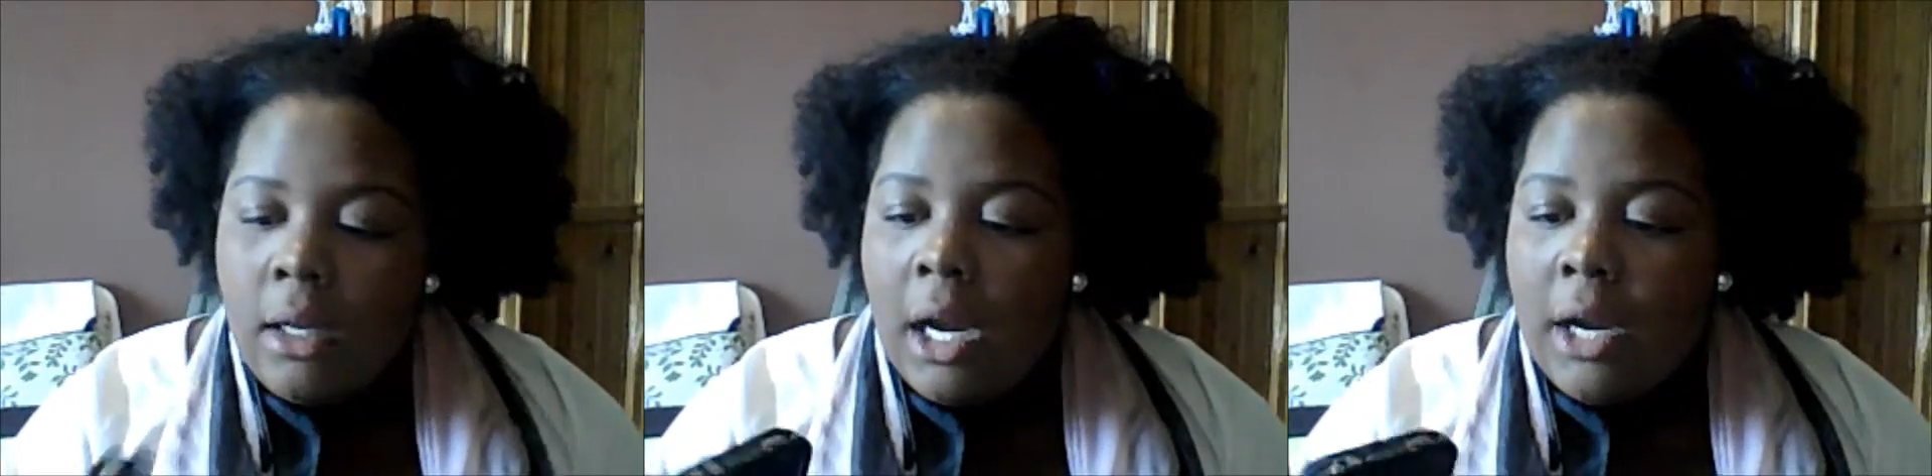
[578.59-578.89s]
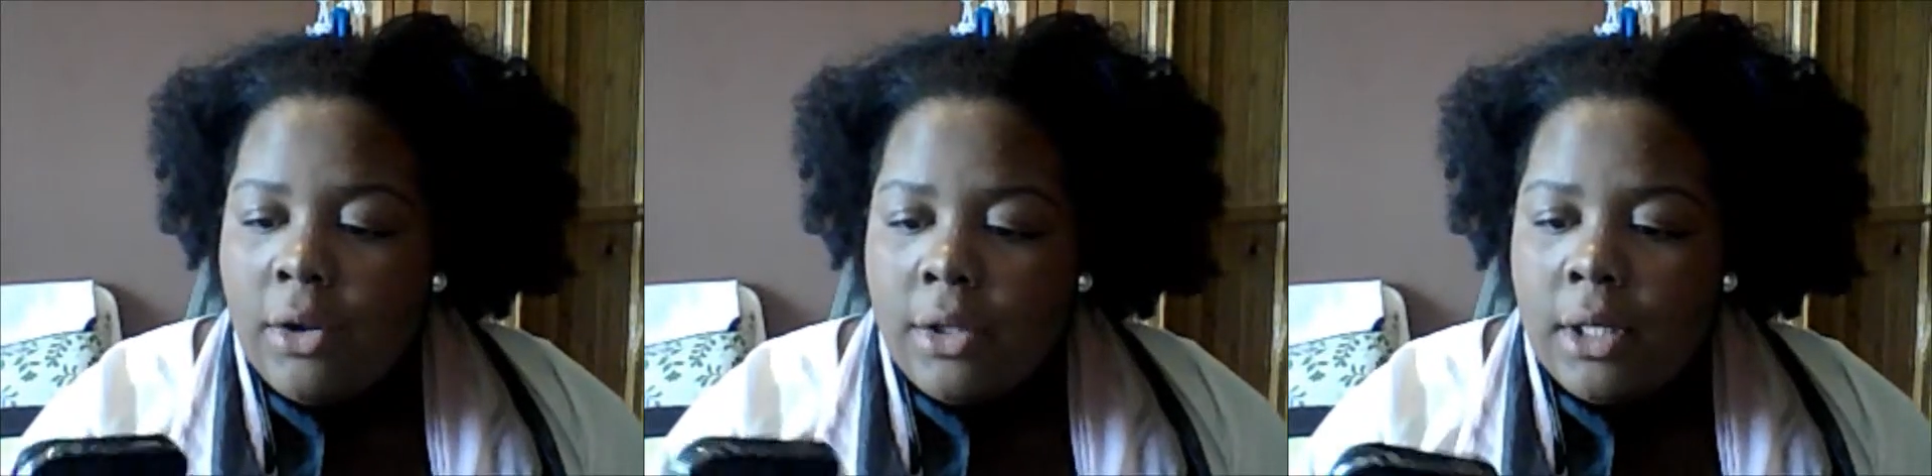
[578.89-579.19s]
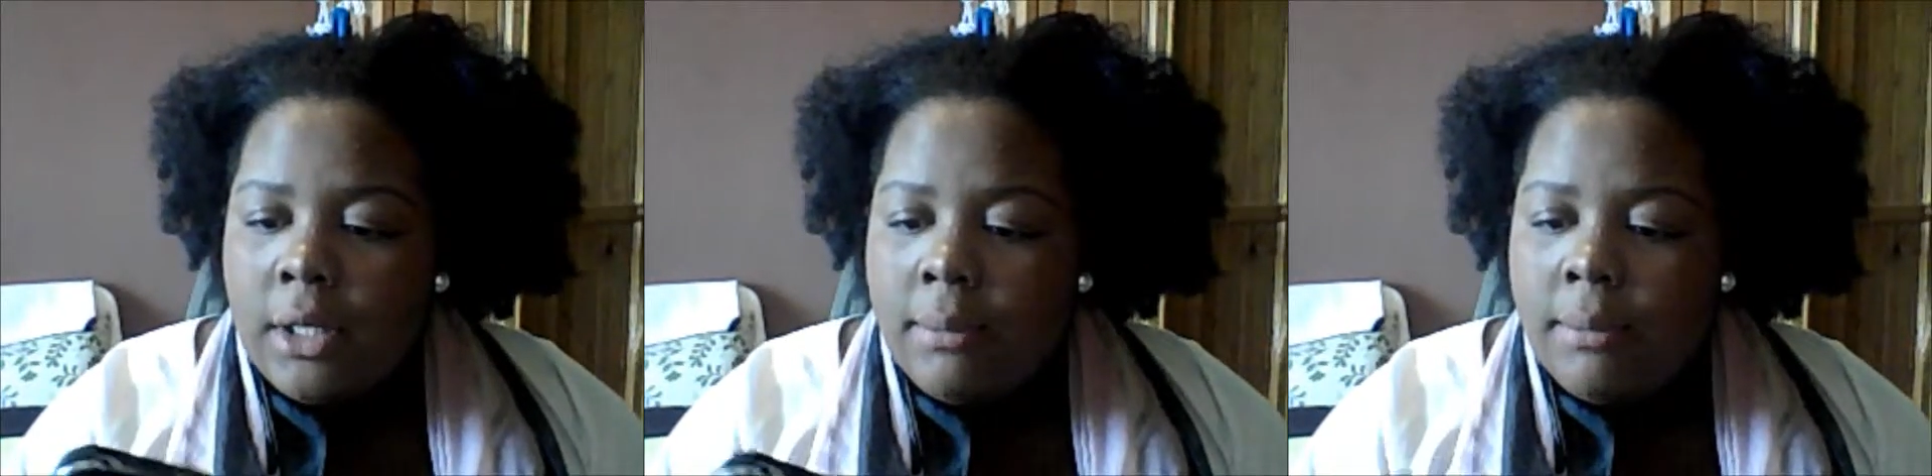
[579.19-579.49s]
I got
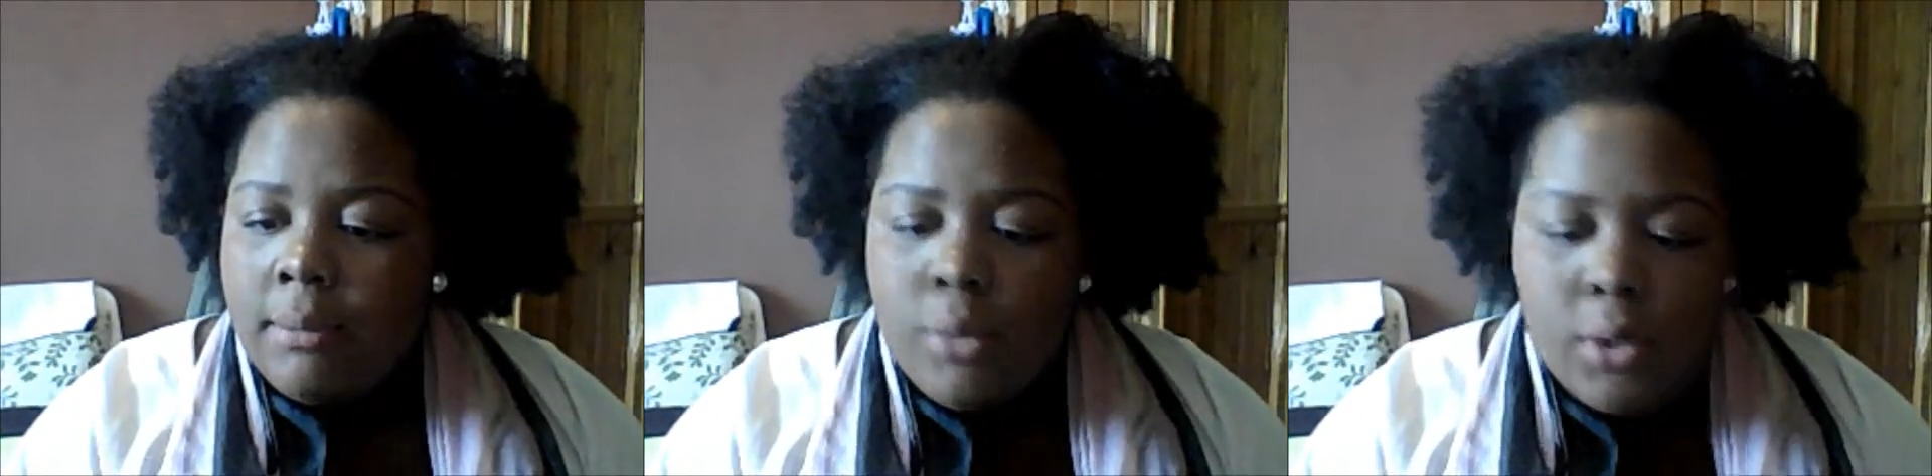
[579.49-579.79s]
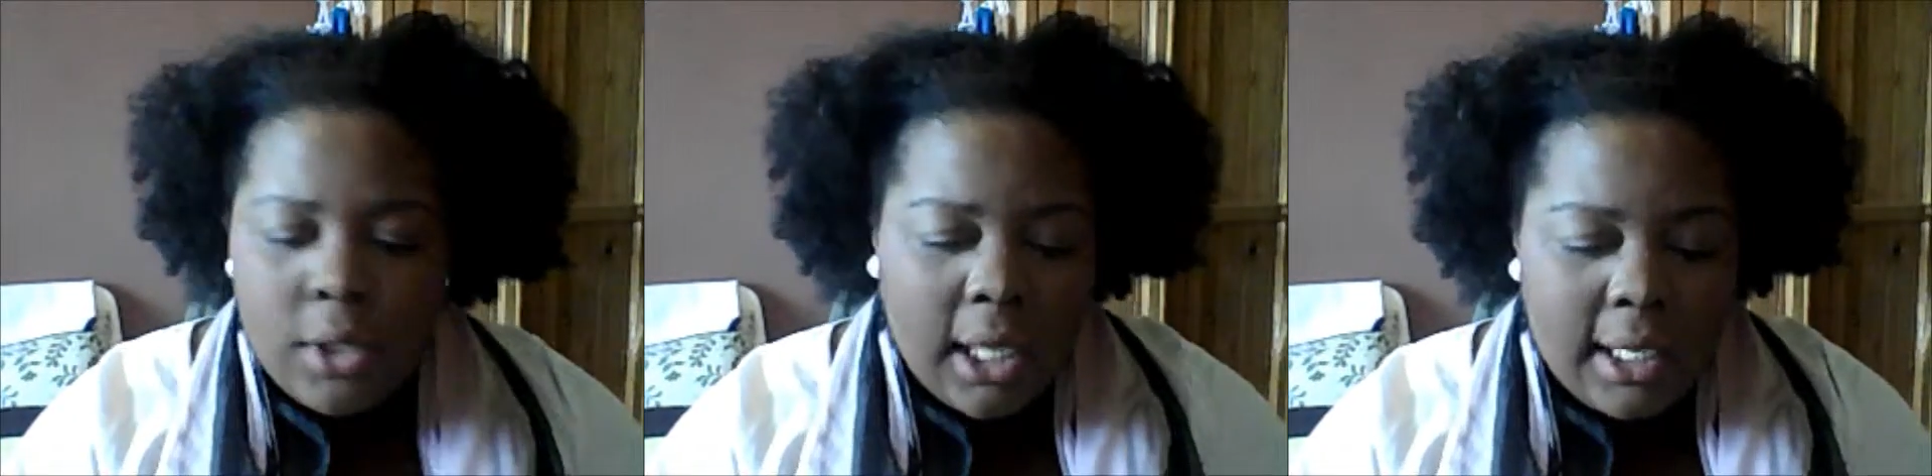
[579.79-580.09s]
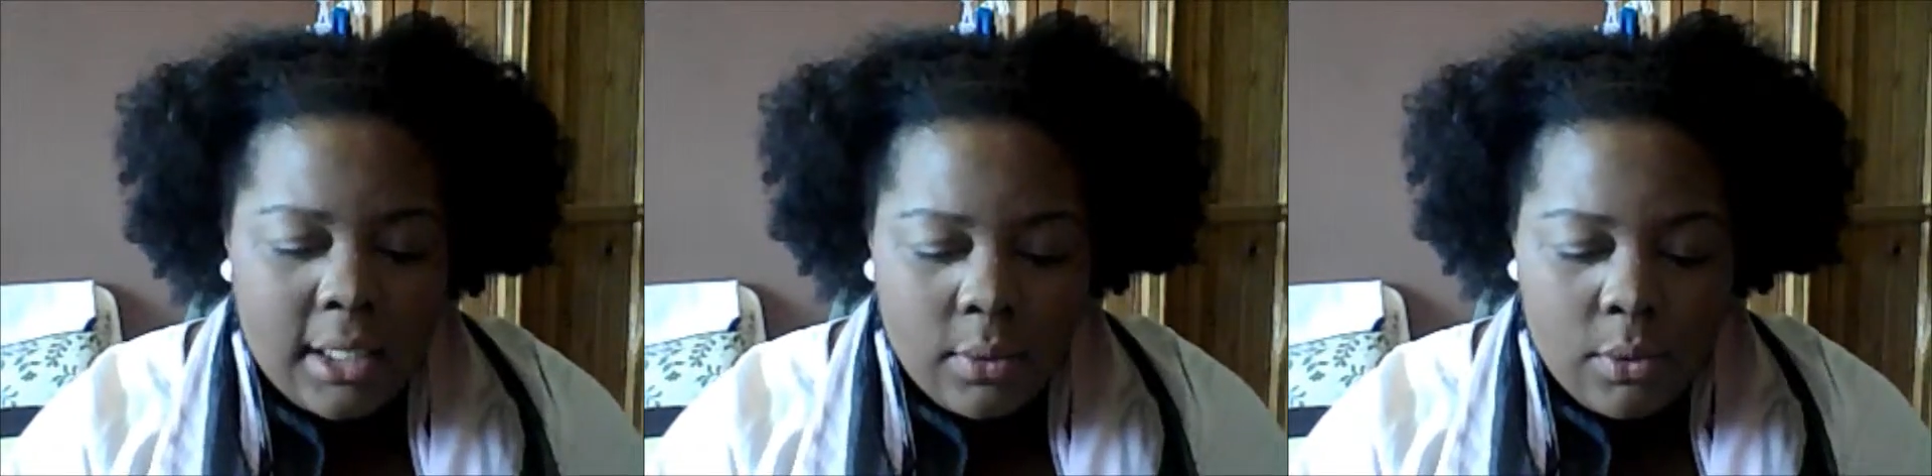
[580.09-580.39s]
the, bought the
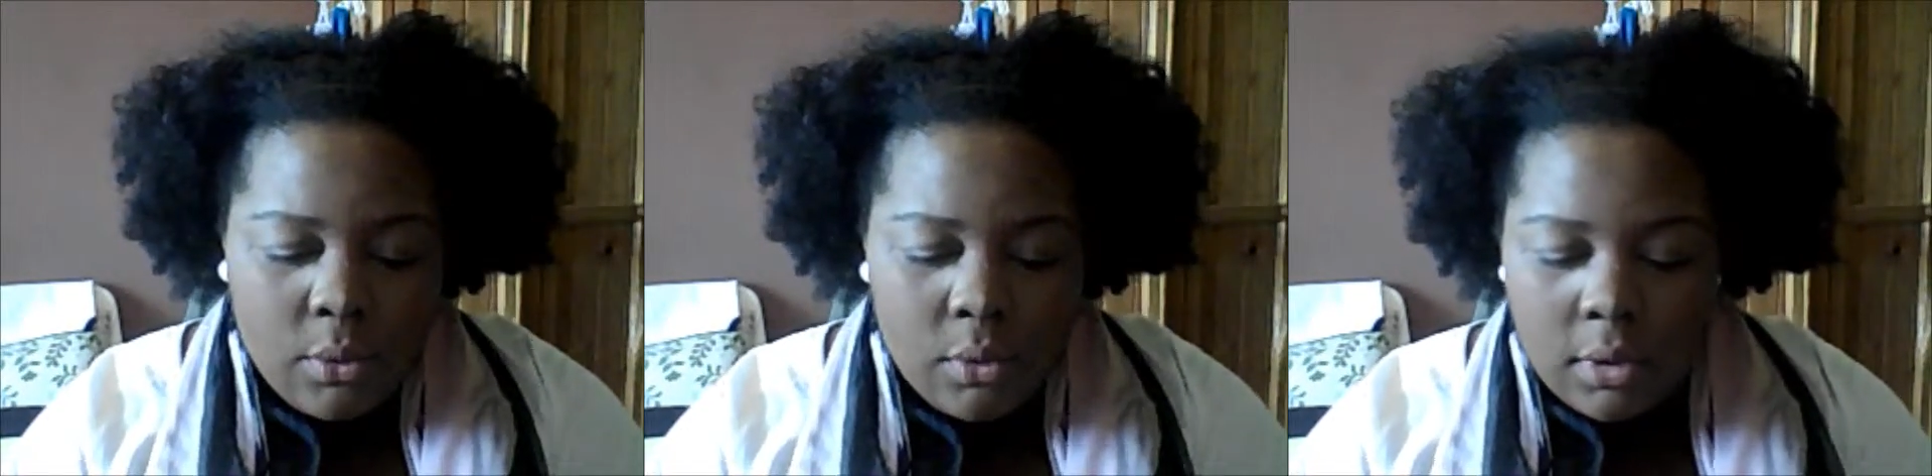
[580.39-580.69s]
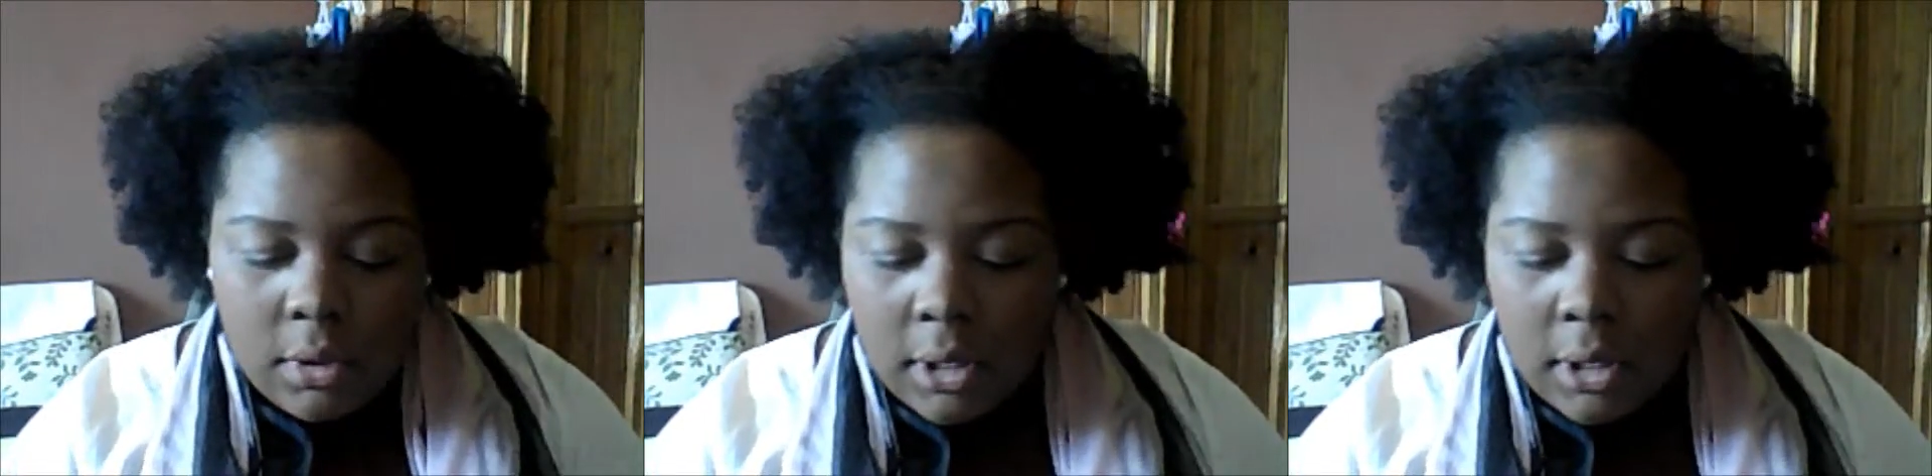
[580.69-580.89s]
case and all,